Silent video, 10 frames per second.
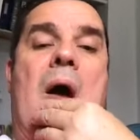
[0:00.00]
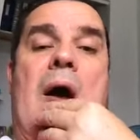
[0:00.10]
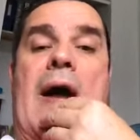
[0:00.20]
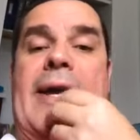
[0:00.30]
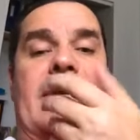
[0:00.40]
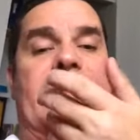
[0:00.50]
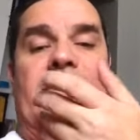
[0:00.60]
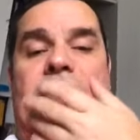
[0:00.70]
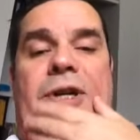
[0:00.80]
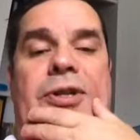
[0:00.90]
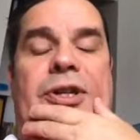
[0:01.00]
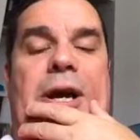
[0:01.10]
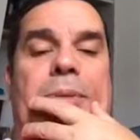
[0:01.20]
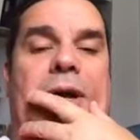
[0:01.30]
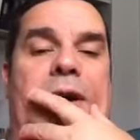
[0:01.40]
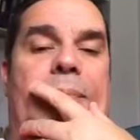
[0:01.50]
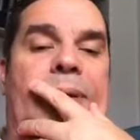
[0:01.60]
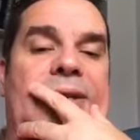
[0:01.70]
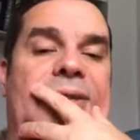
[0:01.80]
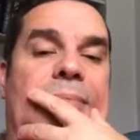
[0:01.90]
uh, I could easily charge a couple hundred
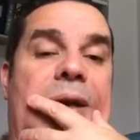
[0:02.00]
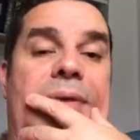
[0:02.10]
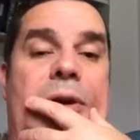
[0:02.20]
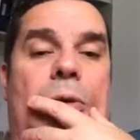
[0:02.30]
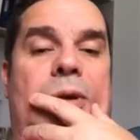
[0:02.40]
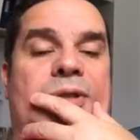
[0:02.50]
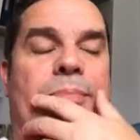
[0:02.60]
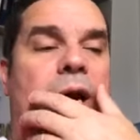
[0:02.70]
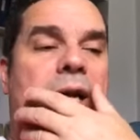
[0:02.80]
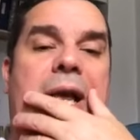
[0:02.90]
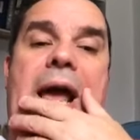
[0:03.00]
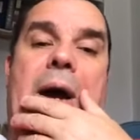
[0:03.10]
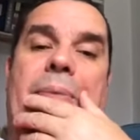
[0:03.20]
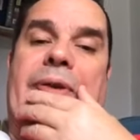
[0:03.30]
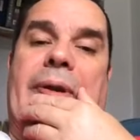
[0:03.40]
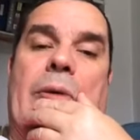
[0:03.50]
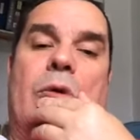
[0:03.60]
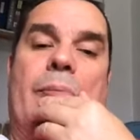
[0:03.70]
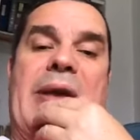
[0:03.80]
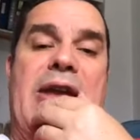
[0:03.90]
bucks a month. I know there's a market out there that
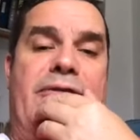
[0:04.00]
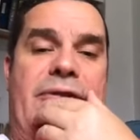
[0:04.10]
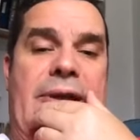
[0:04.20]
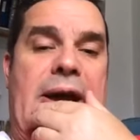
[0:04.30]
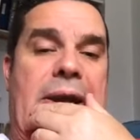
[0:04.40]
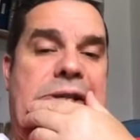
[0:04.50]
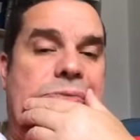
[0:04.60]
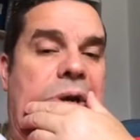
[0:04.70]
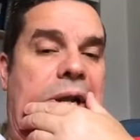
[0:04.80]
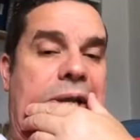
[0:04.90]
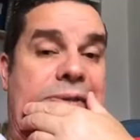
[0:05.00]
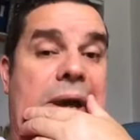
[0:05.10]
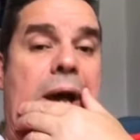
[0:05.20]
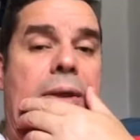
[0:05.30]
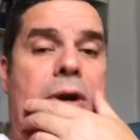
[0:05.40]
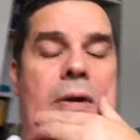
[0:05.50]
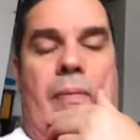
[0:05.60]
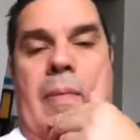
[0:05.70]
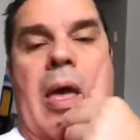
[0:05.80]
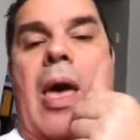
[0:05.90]
will pay for that, as well as other
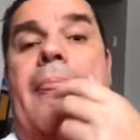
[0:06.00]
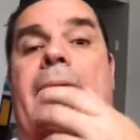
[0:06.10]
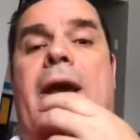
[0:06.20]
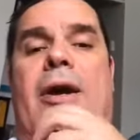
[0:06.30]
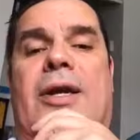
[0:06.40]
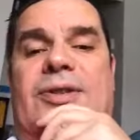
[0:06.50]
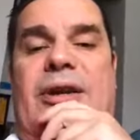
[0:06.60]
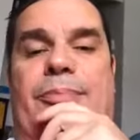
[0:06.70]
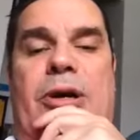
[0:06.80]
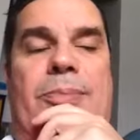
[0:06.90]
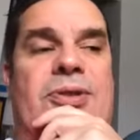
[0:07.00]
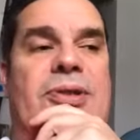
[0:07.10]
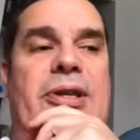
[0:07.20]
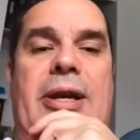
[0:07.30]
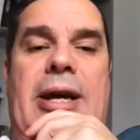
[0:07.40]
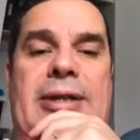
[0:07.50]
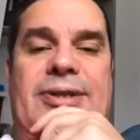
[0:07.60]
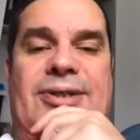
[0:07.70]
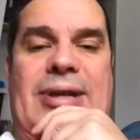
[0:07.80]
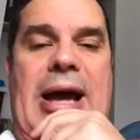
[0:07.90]
areas that I purposely uh,
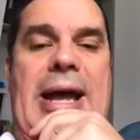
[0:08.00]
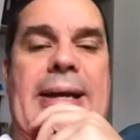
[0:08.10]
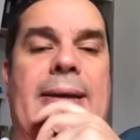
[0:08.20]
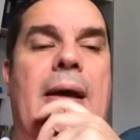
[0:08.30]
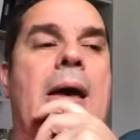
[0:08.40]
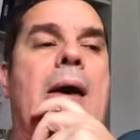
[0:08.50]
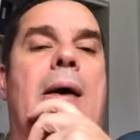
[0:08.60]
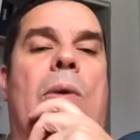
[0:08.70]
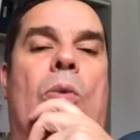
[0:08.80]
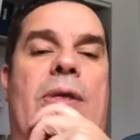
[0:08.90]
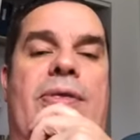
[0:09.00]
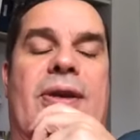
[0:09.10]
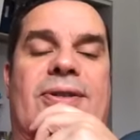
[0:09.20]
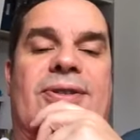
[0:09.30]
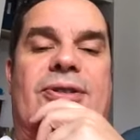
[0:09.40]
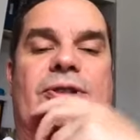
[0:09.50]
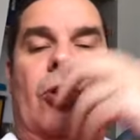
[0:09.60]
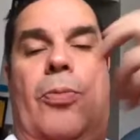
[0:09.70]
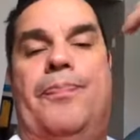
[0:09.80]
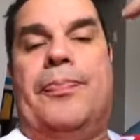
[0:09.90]
designed with this. So
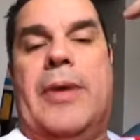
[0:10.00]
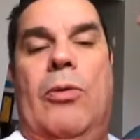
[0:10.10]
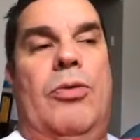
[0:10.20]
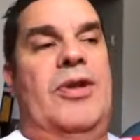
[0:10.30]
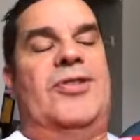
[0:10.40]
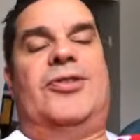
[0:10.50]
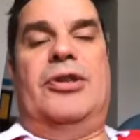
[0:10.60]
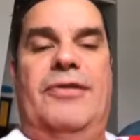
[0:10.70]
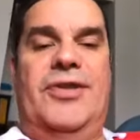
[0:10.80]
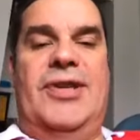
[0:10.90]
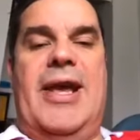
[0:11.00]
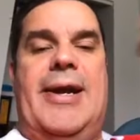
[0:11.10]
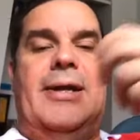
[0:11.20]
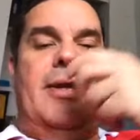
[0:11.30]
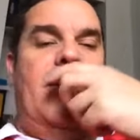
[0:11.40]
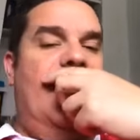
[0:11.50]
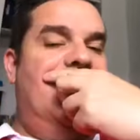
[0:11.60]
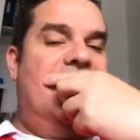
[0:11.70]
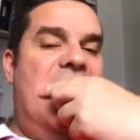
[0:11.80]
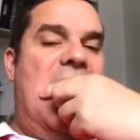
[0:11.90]
with this service, the
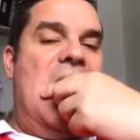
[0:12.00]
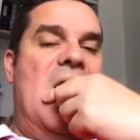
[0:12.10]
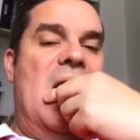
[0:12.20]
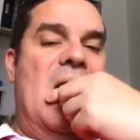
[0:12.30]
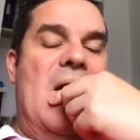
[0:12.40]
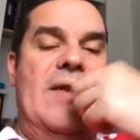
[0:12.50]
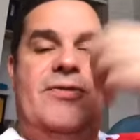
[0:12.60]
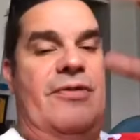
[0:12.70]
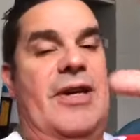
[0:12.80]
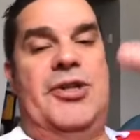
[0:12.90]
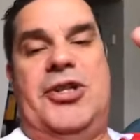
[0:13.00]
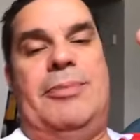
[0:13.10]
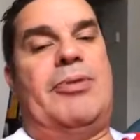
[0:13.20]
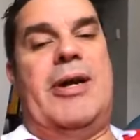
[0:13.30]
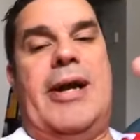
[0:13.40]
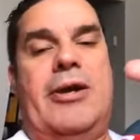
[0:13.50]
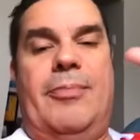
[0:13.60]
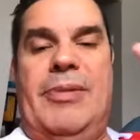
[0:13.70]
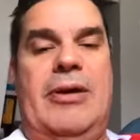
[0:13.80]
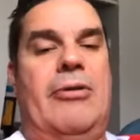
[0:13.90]
analytics, uh, it's very cheap right now.
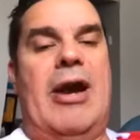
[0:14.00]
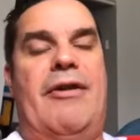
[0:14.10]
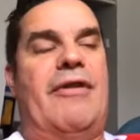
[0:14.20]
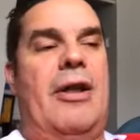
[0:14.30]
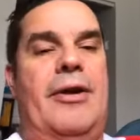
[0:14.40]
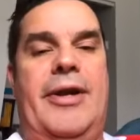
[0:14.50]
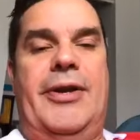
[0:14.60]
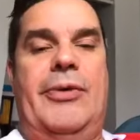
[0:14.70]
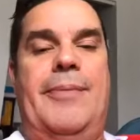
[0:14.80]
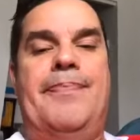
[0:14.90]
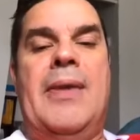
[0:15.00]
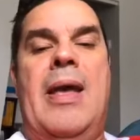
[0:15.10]
You'd be grandfathered into it.